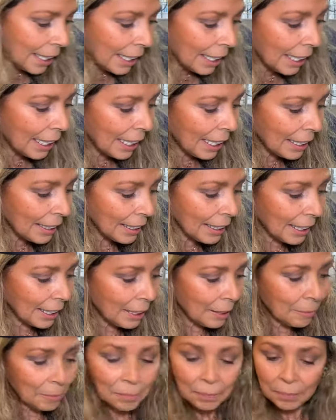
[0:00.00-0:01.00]
And
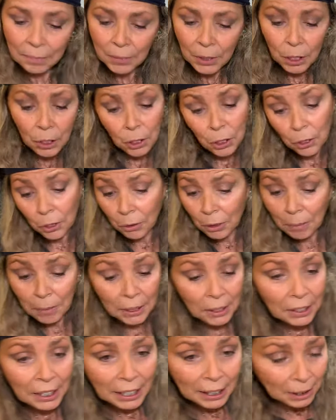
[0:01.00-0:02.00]
um, trim
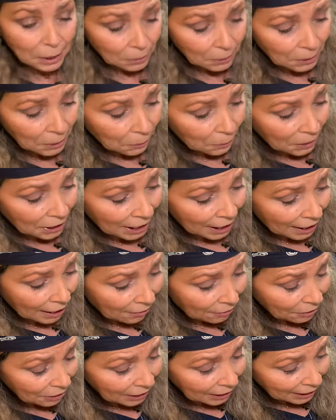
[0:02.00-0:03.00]
their nails when,
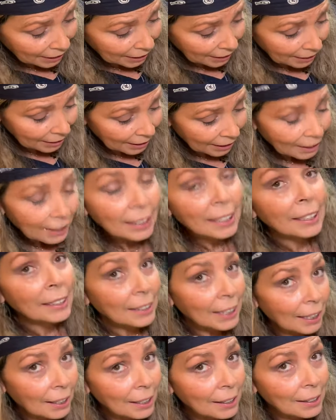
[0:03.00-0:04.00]
whenever needed.
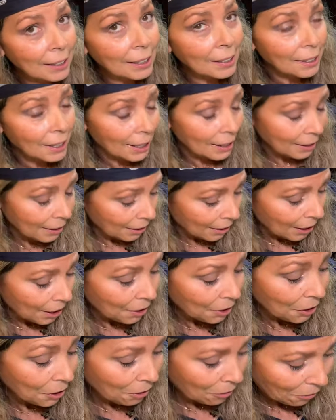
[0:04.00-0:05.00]
That I suggest
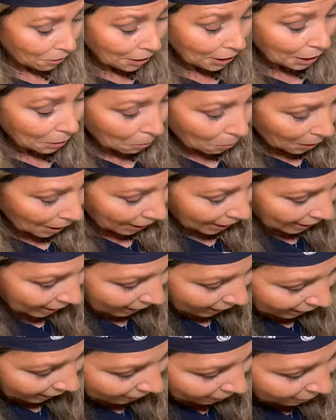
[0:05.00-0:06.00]
you really want to
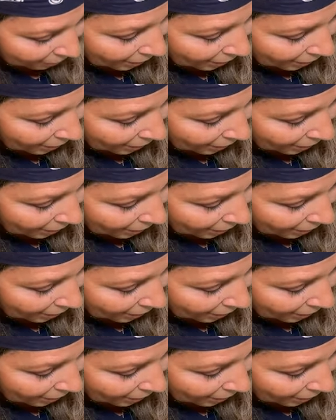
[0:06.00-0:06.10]
have